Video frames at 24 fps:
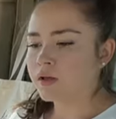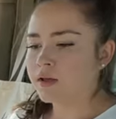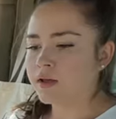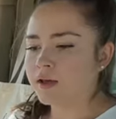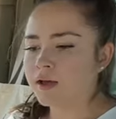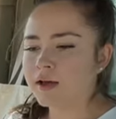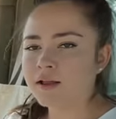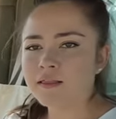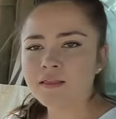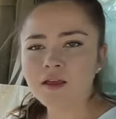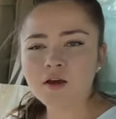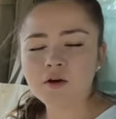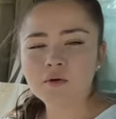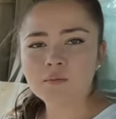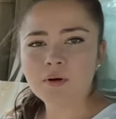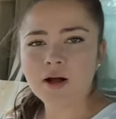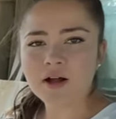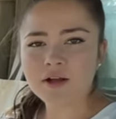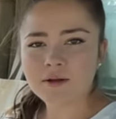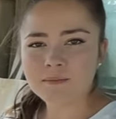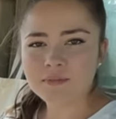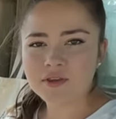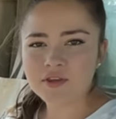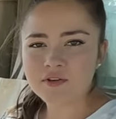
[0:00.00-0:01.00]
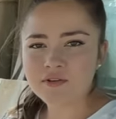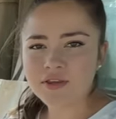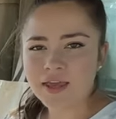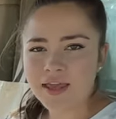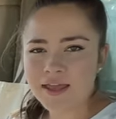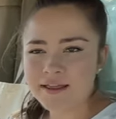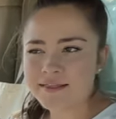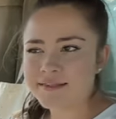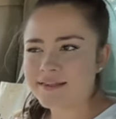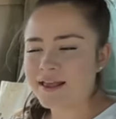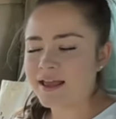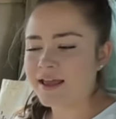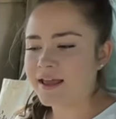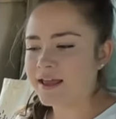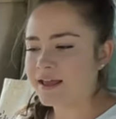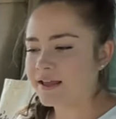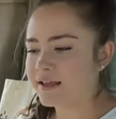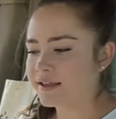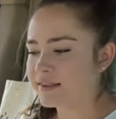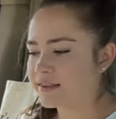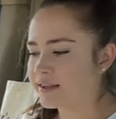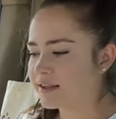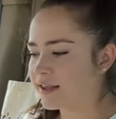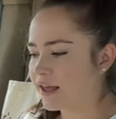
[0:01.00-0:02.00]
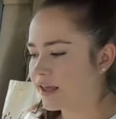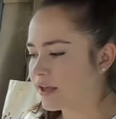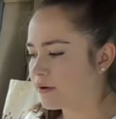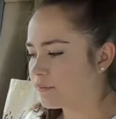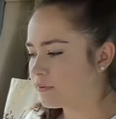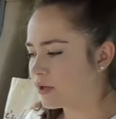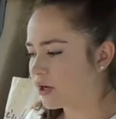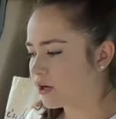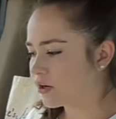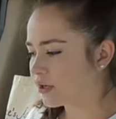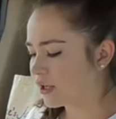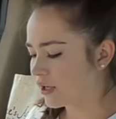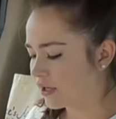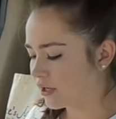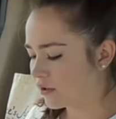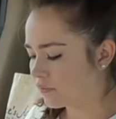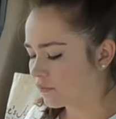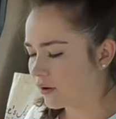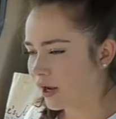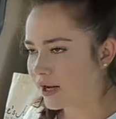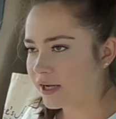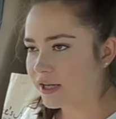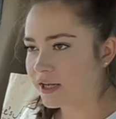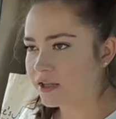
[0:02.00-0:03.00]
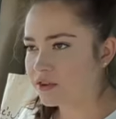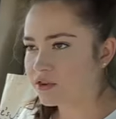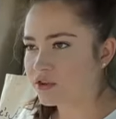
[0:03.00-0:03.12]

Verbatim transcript: Hello, welcome to Kate's Ag. Today we are getting ready